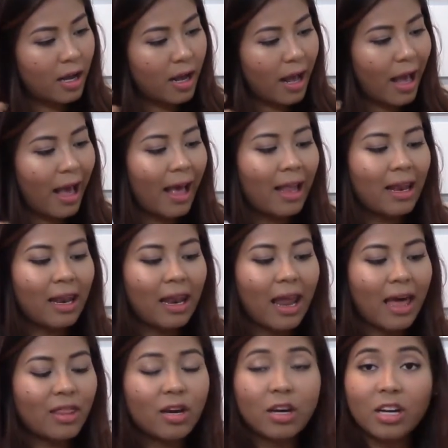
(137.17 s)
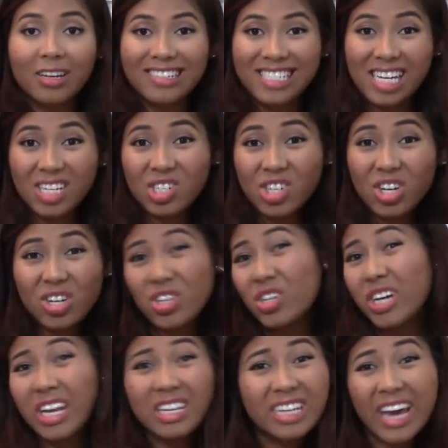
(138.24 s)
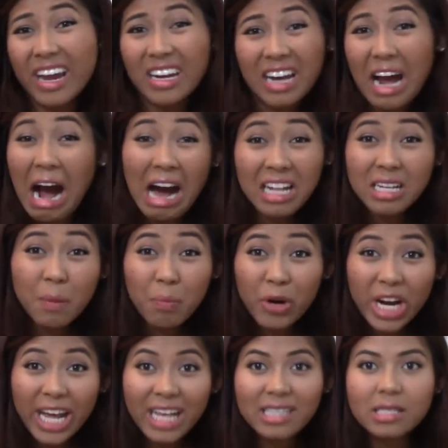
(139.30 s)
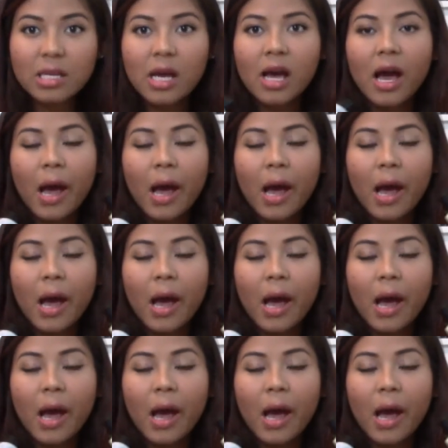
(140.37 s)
and leather conditioner. You can get other brands,